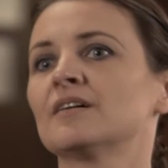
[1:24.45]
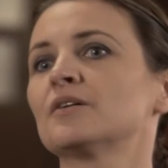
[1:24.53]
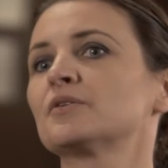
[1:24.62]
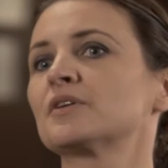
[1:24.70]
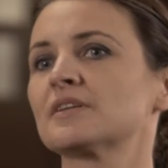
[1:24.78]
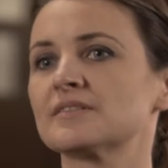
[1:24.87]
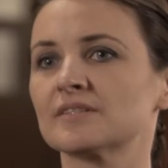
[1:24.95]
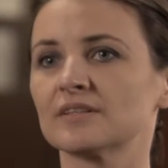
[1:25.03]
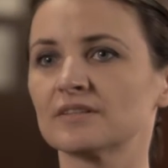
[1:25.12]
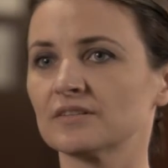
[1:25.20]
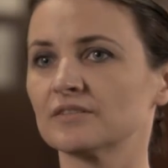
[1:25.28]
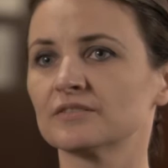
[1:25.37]
or you can see
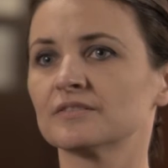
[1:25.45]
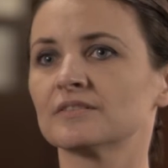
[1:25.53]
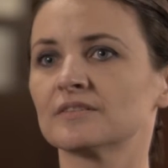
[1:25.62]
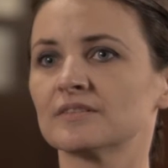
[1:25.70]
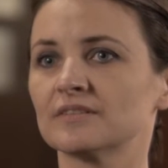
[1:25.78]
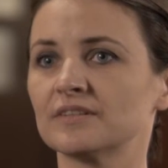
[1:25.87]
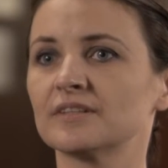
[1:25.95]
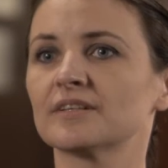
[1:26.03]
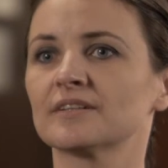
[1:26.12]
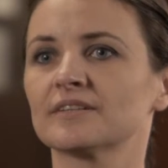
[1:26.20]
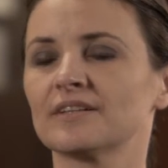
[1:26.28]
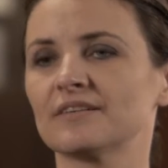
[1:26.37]
it on
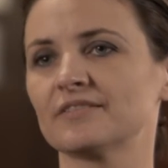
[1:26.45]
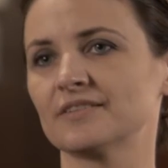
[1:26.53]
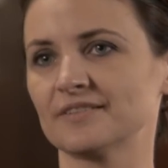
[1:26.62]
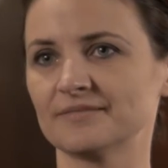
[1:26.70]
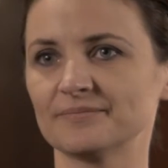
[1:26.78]
detailed level.